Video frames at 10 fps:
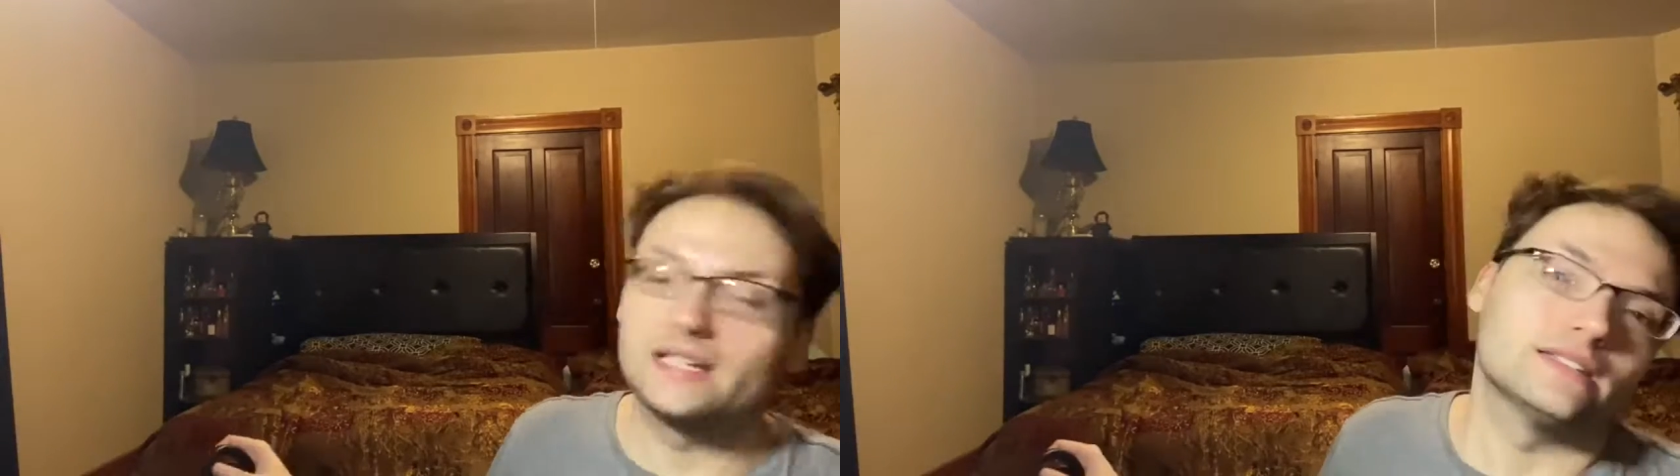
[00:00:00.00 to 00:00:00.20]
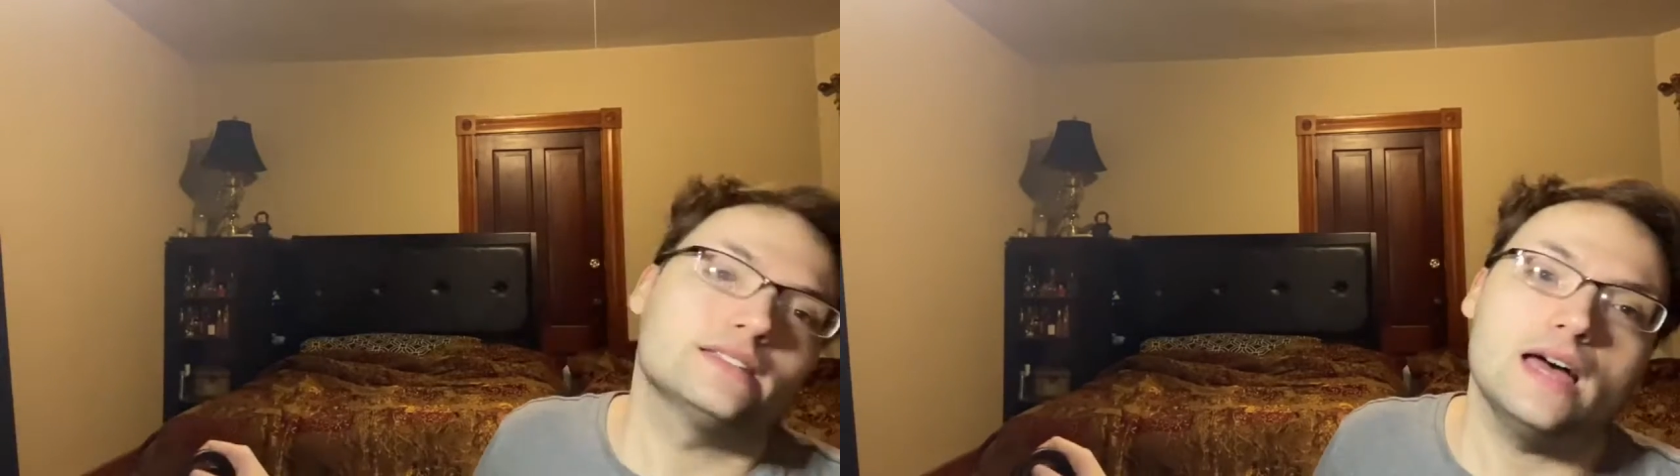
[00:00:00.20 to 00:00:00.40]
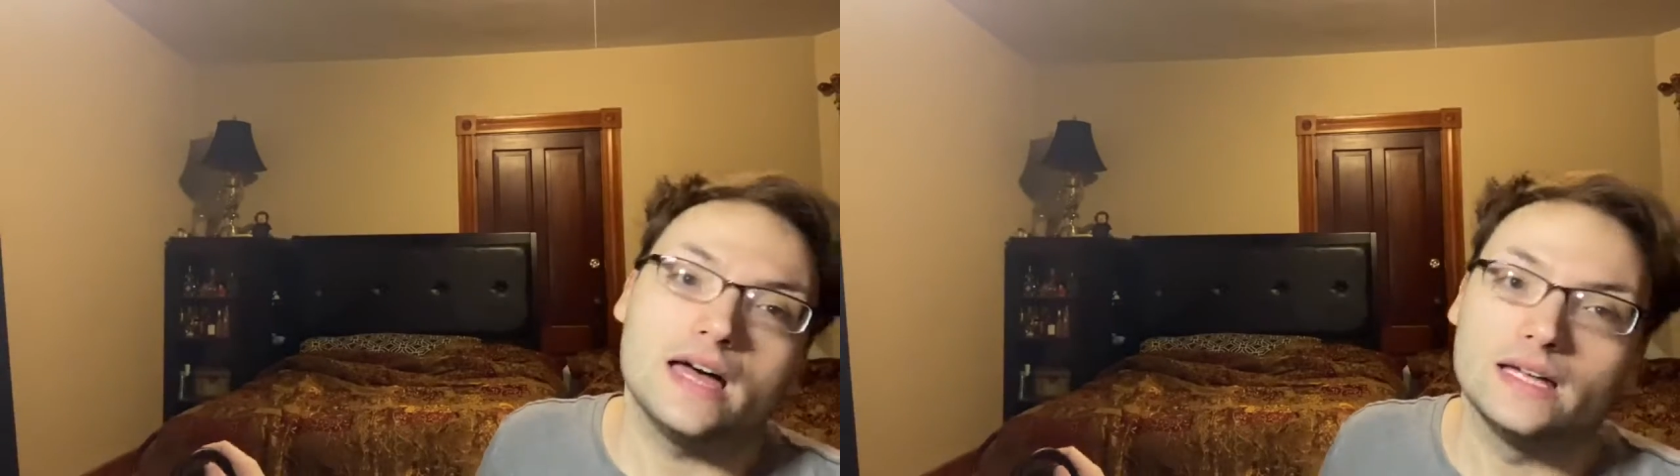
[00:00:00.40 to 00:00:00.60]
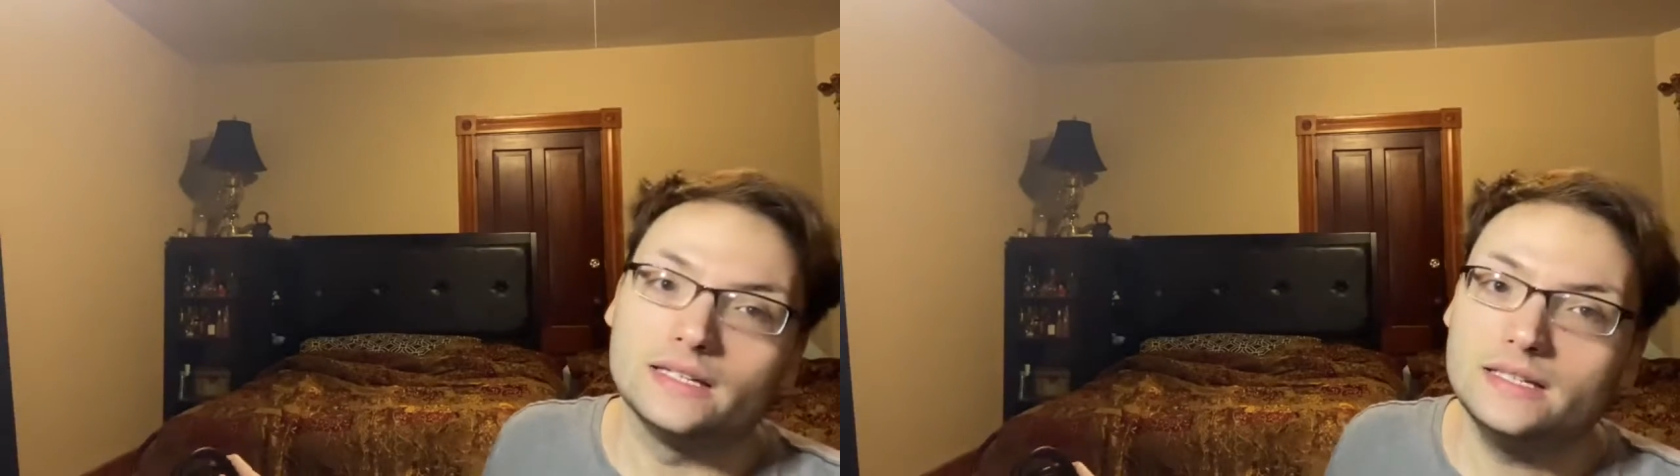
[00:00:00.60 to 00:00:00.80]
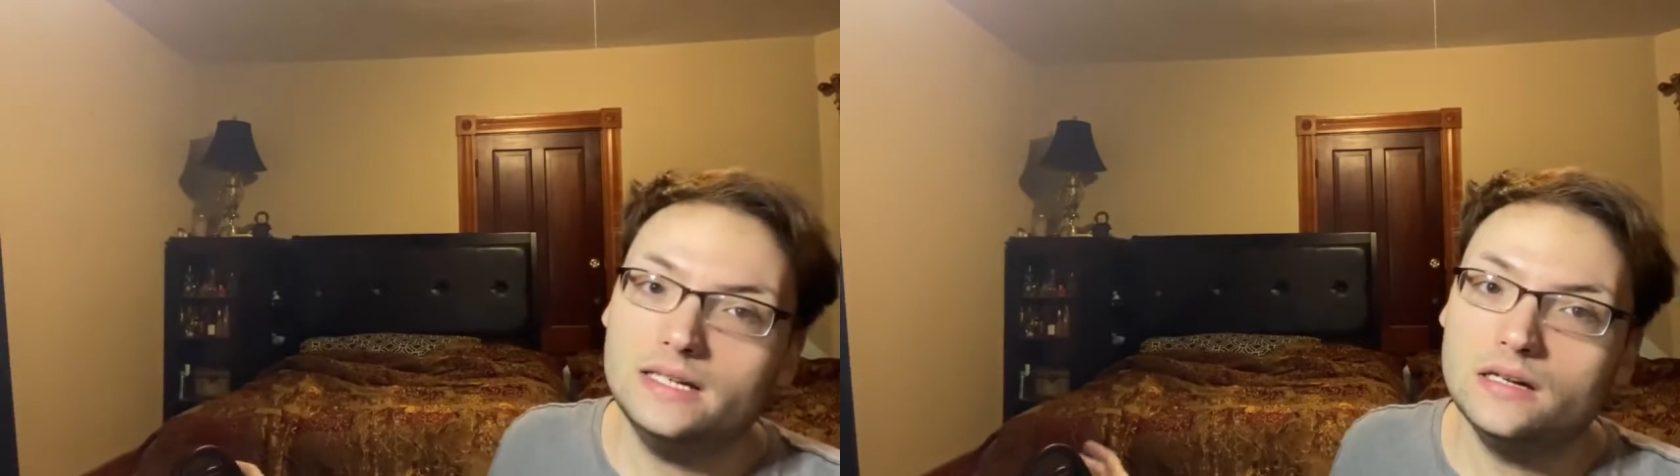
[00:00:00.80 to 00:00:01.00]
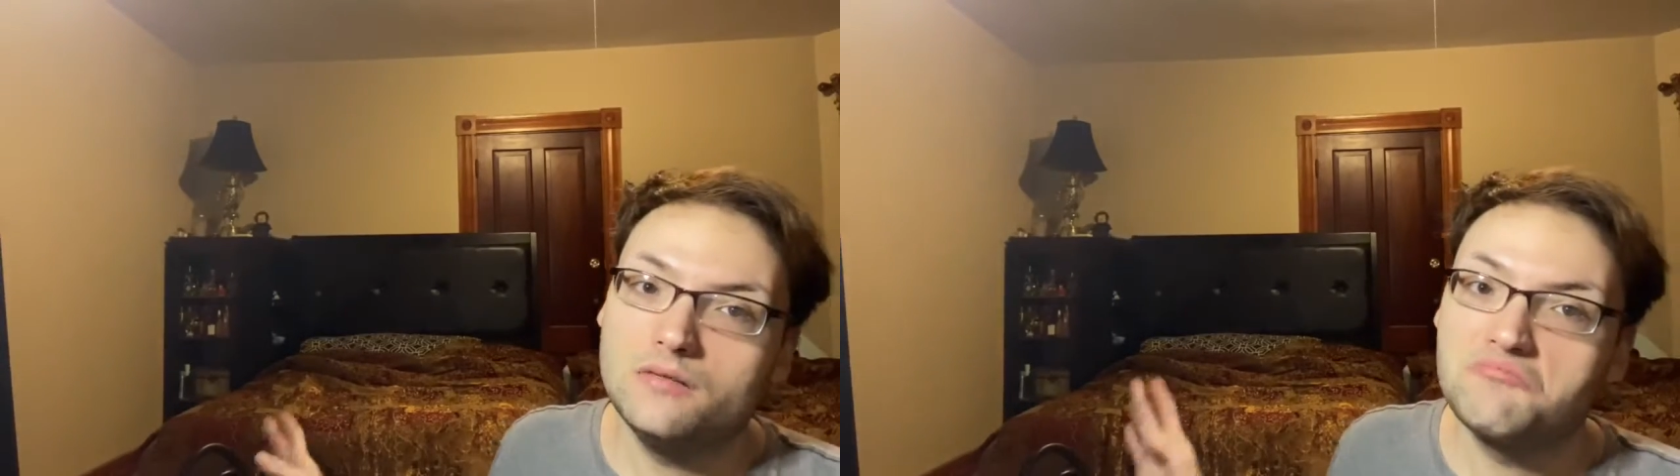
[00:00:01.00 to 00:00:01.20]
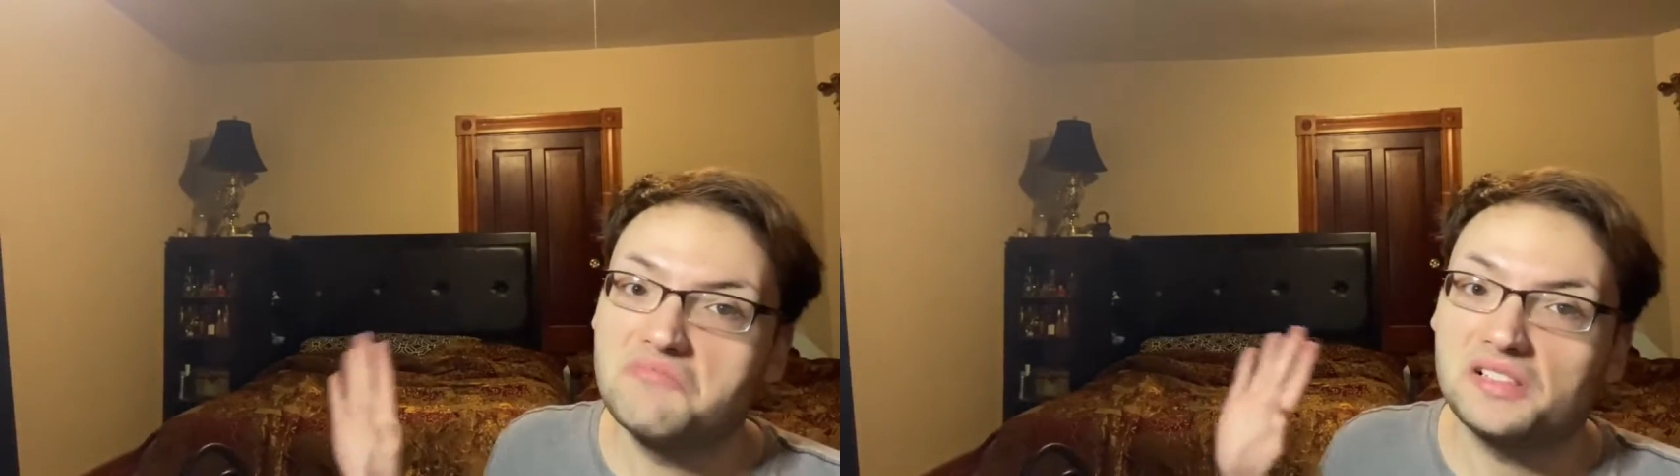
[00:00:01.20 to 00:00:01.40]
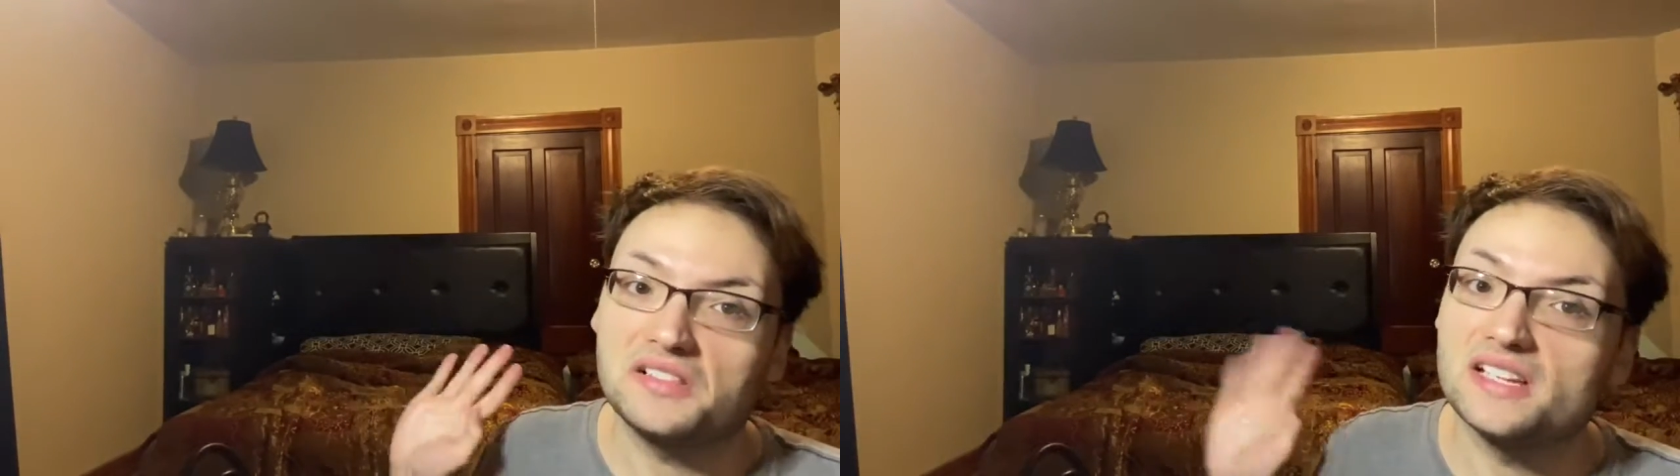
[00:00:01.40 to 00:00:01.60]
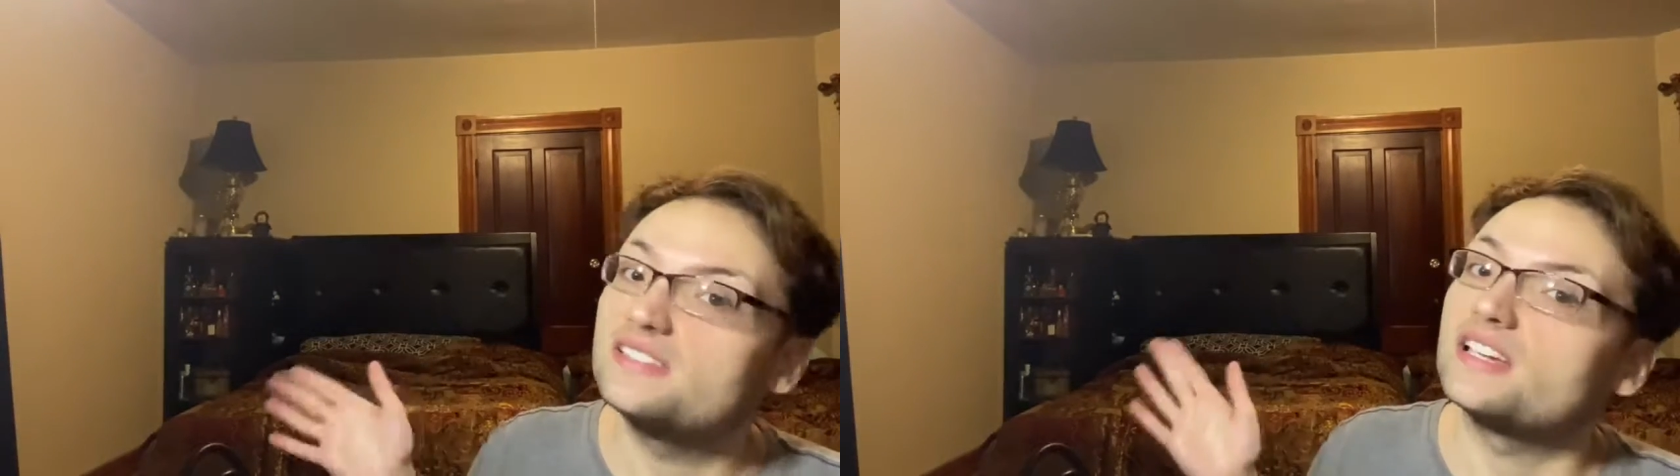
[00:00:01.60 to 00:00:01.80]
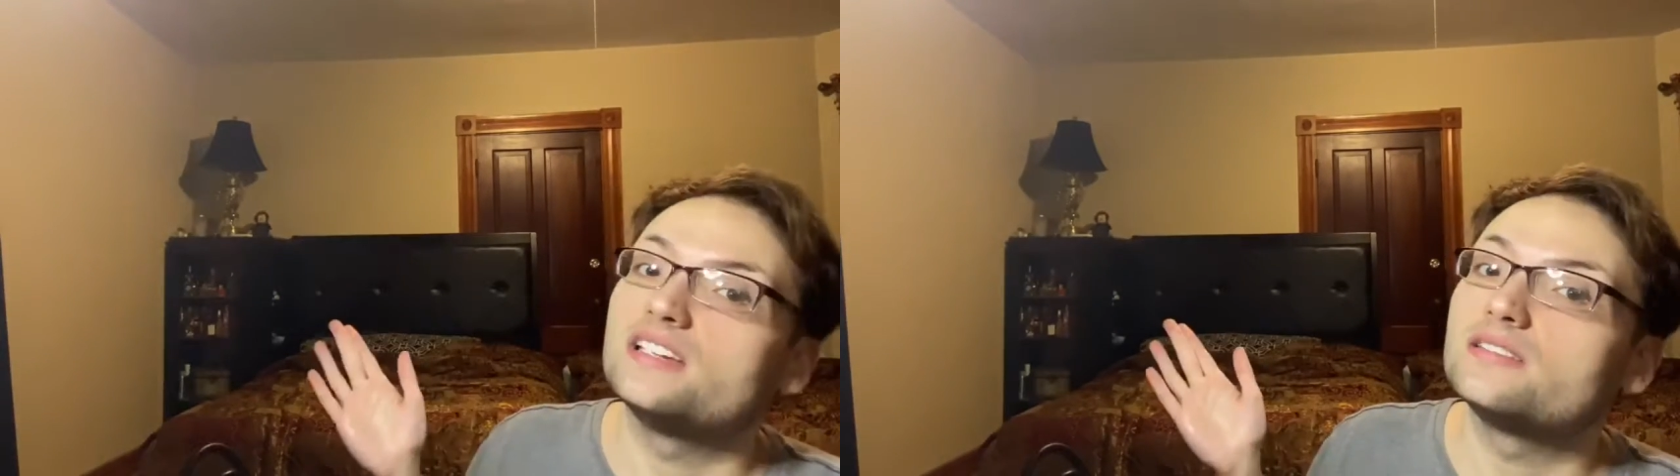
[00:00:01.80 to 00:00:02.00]
said, let's
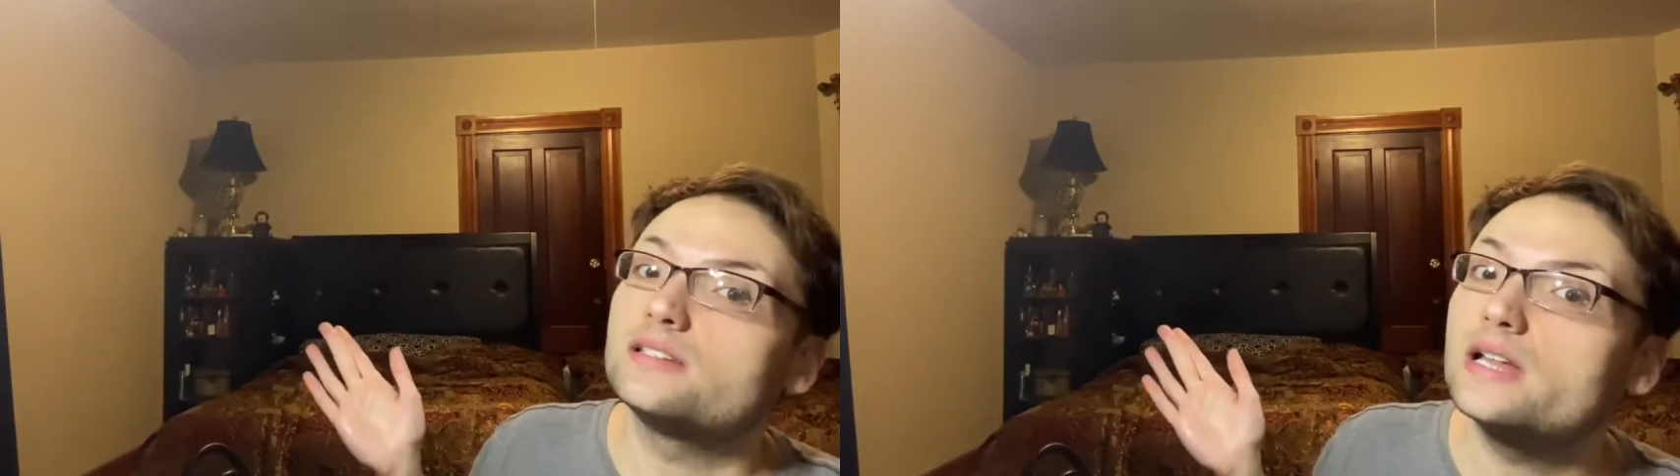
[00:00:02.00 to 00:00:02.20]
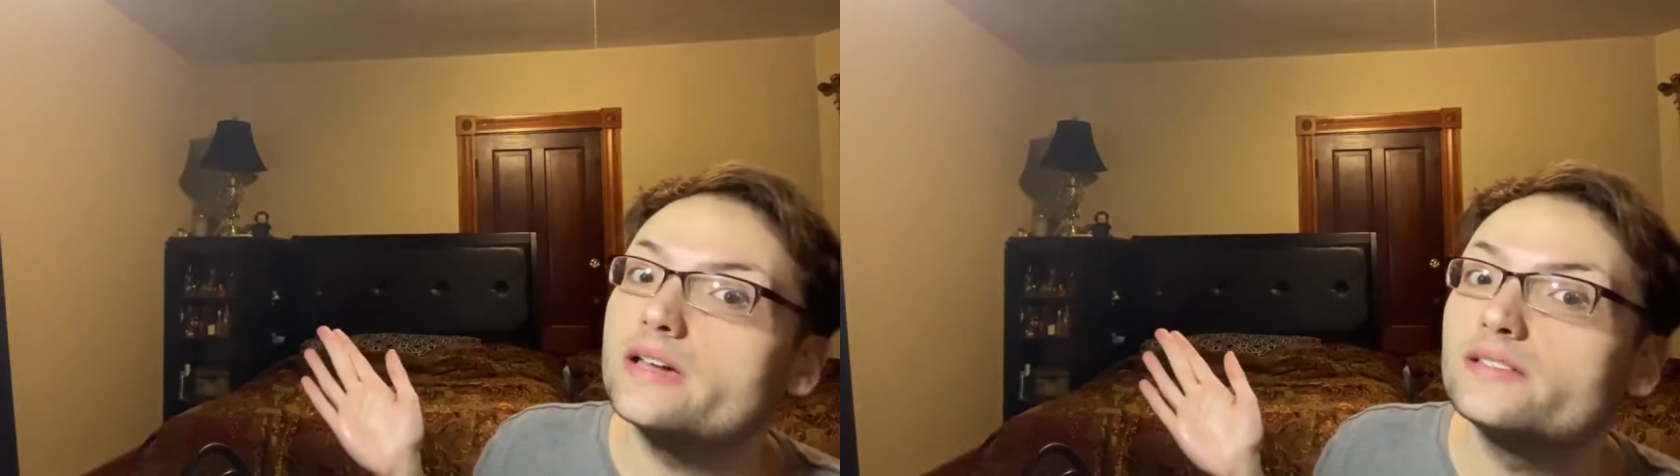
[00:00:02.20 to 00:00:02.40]
get into today's